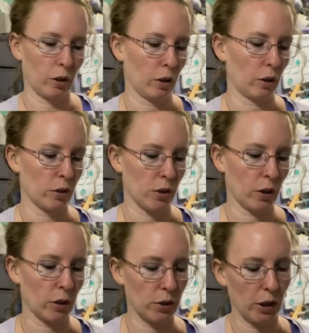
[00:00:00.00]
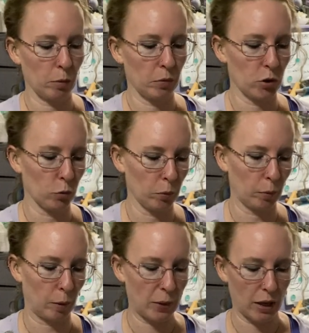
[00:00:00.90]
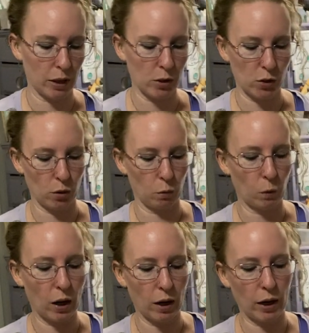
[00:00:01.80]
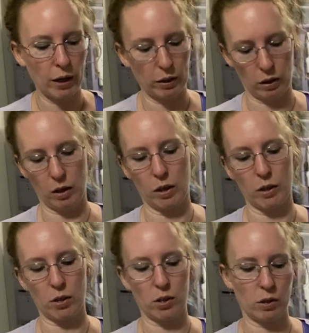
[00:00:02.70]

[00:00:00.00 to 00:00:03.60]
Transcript: Uh, it's not going to take up much room in my bag, so why not?